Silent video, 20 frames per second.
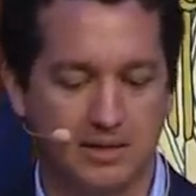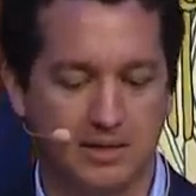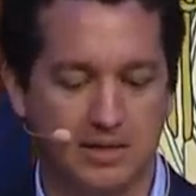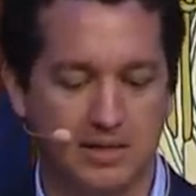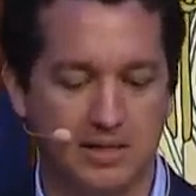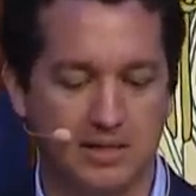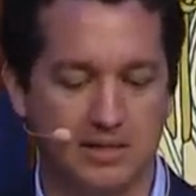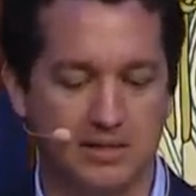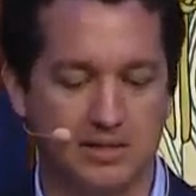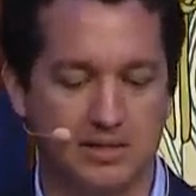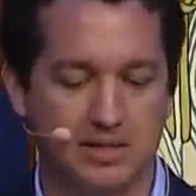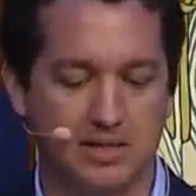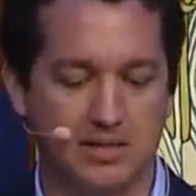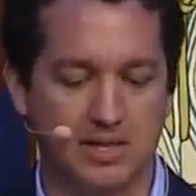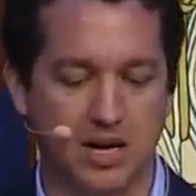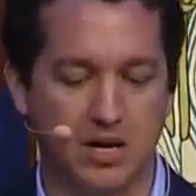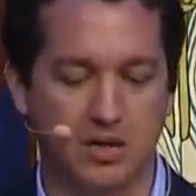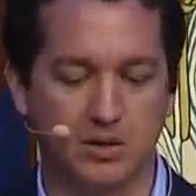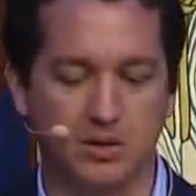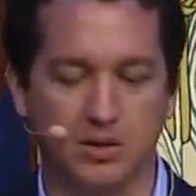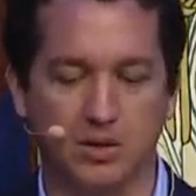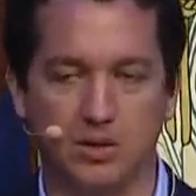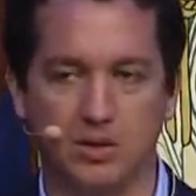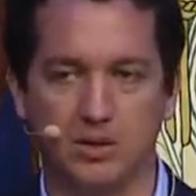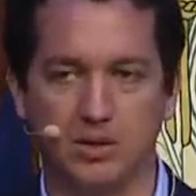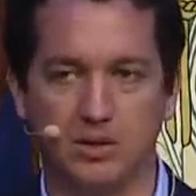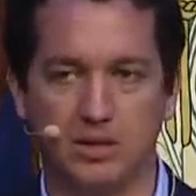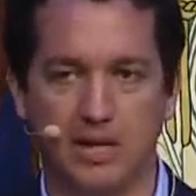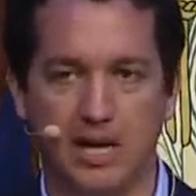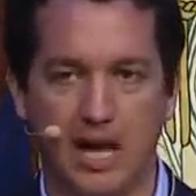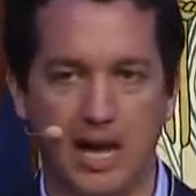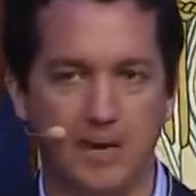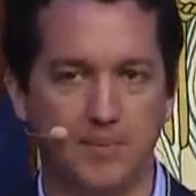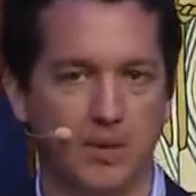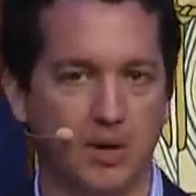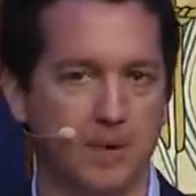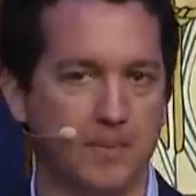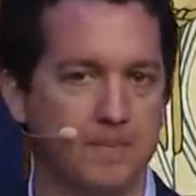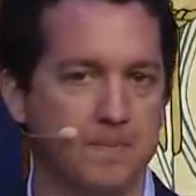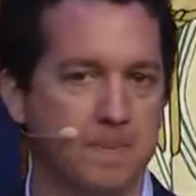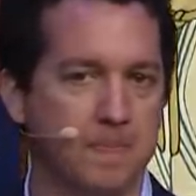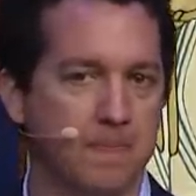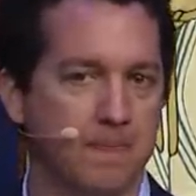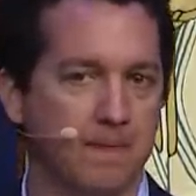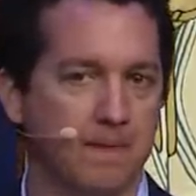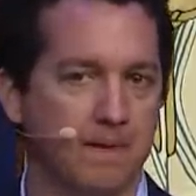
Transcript: He is his uncle Abram.